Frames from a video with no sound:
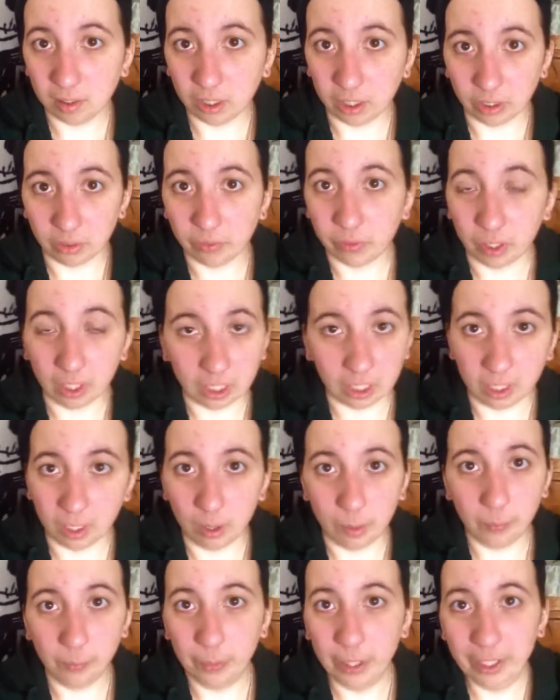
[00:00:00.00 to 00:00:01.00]
you're fucking
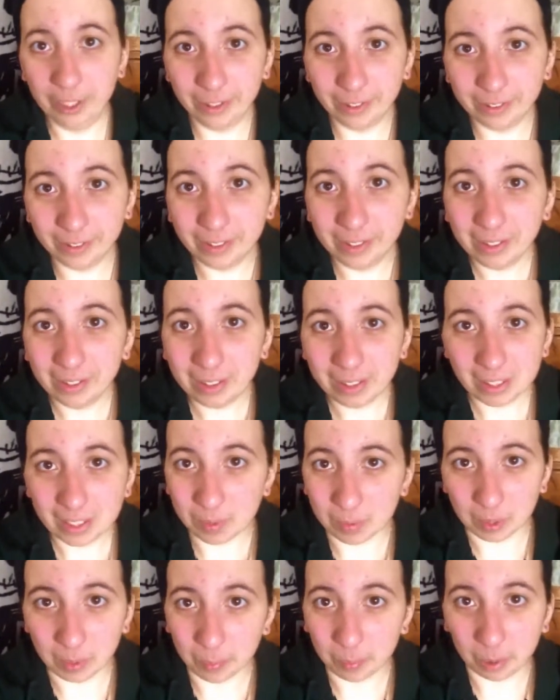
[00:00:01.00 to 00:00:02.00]
up.
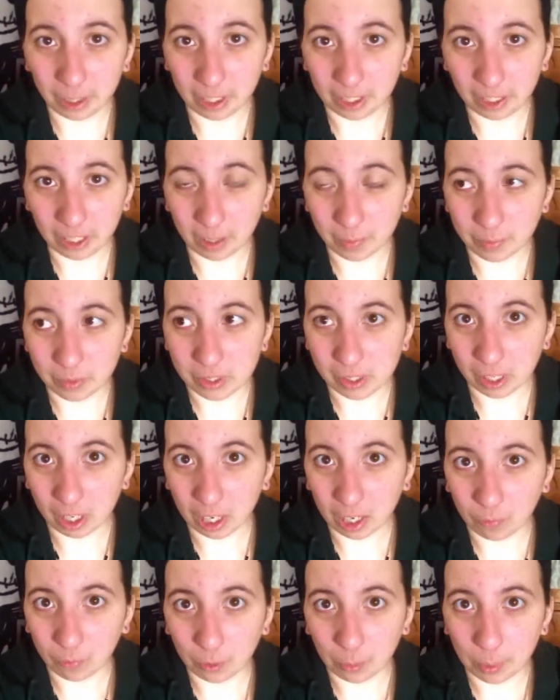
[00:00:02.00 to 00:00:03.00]
To be blunt, I'm
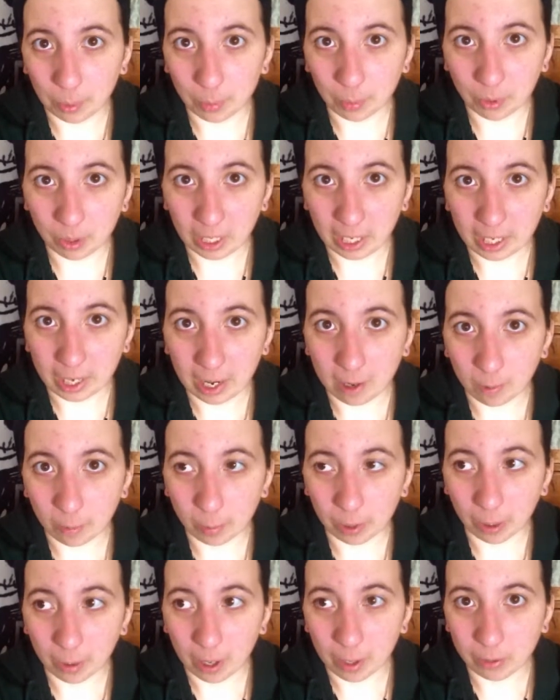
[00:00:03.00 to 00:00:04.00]
sorry for people that have
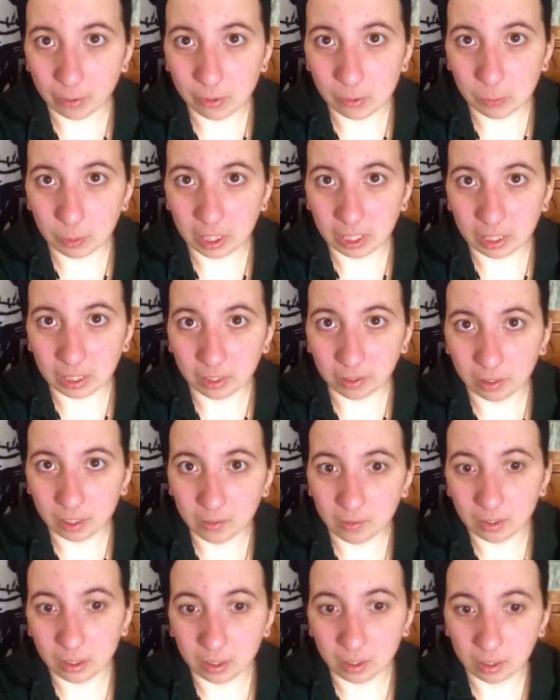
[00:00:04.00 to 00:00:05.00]
blowouts, but they'll
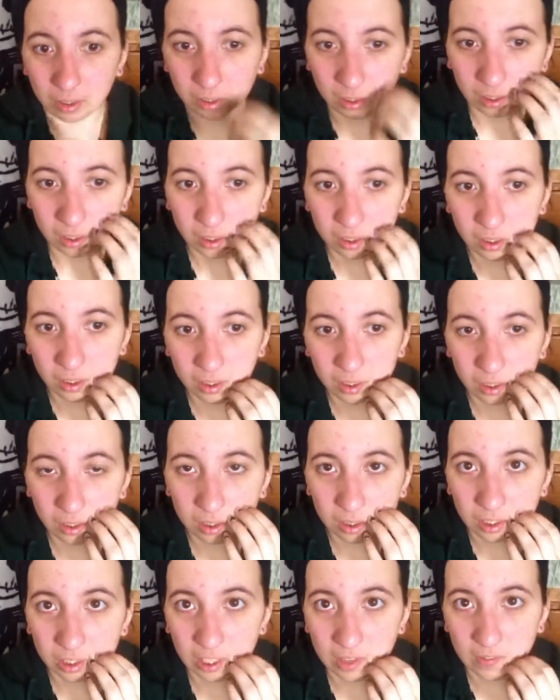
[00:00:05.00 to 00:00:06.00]

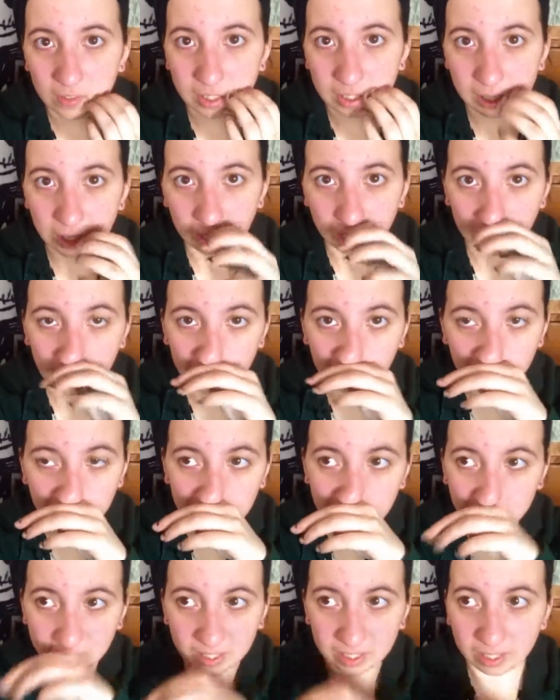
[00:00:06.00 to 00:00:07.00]
even tell you
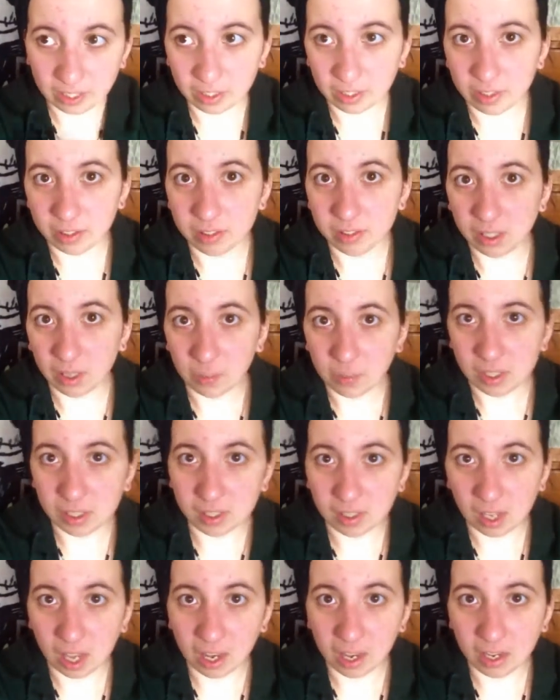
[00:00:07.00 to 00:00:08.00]
that they either skipped a
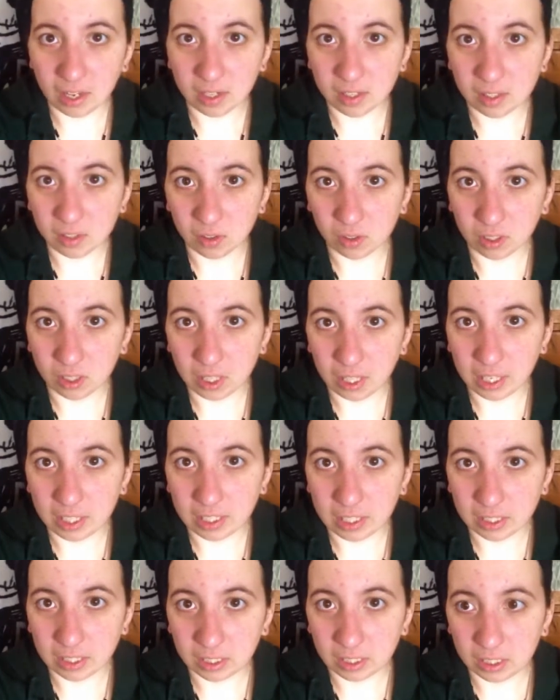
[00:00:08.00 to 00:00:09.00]
size or they
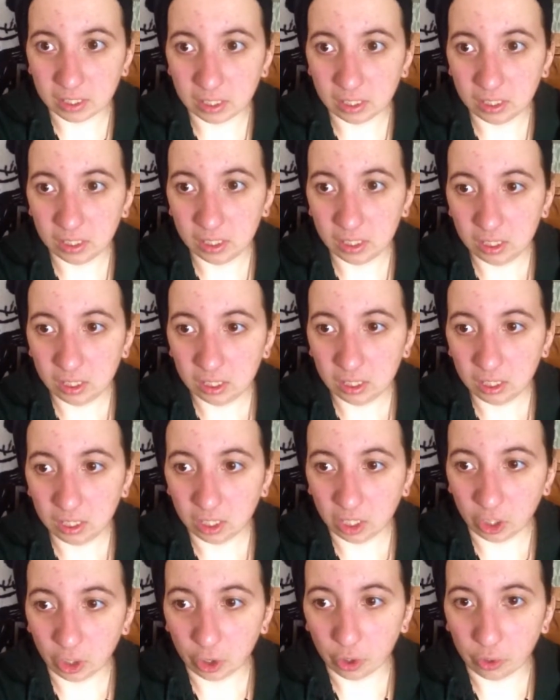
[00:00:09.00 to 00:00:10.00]
didn't,
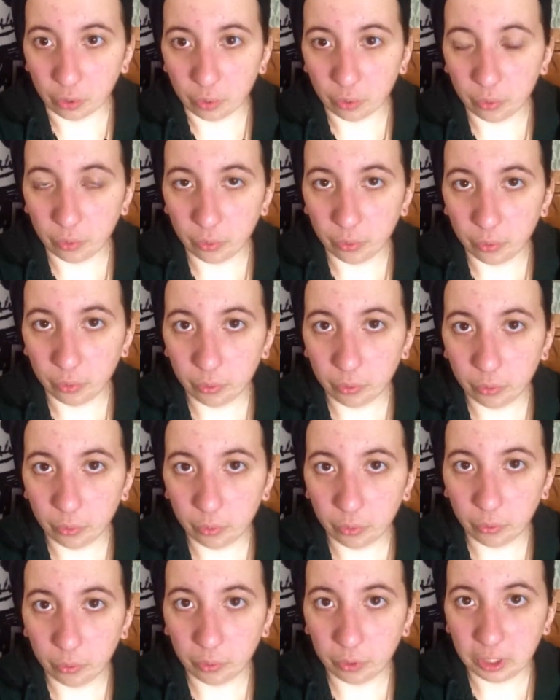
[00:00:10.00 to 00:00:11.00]
you know,
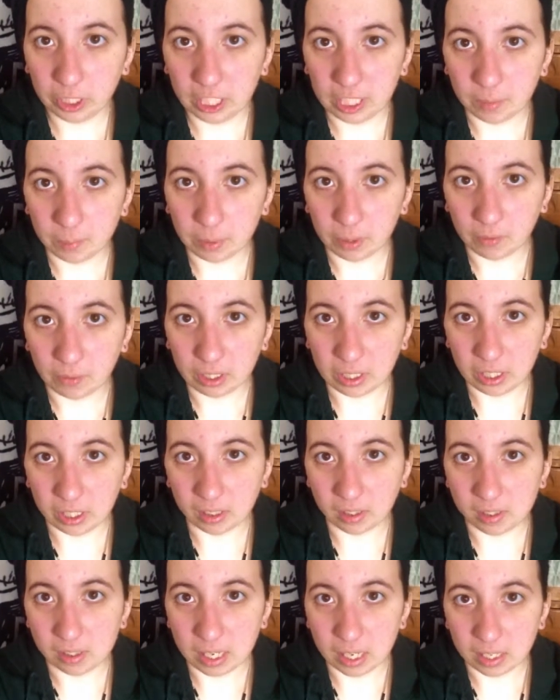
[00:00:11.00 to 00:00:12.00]
keep
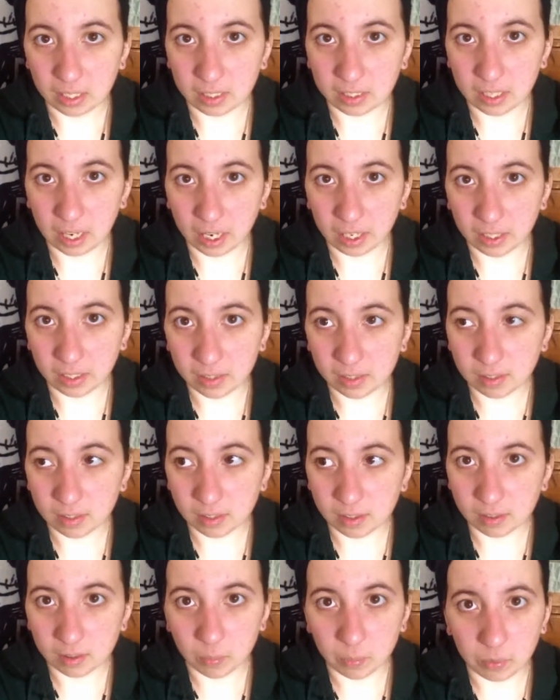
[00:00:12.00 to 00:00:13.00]
everything sanitized
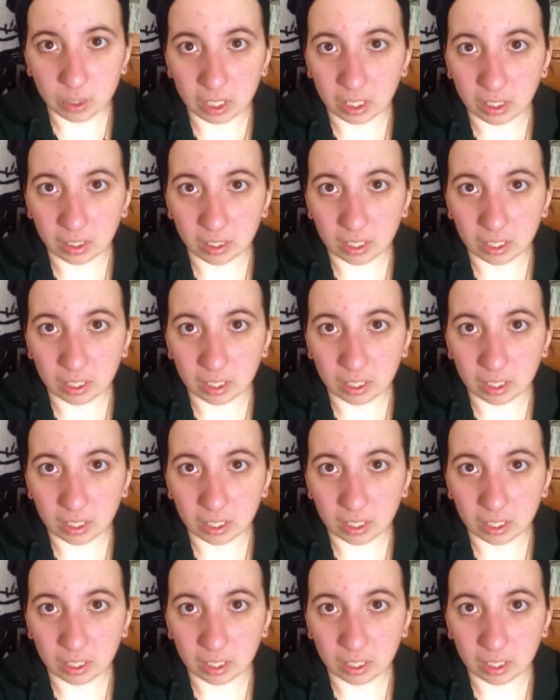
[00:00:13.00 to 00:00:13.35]
or something.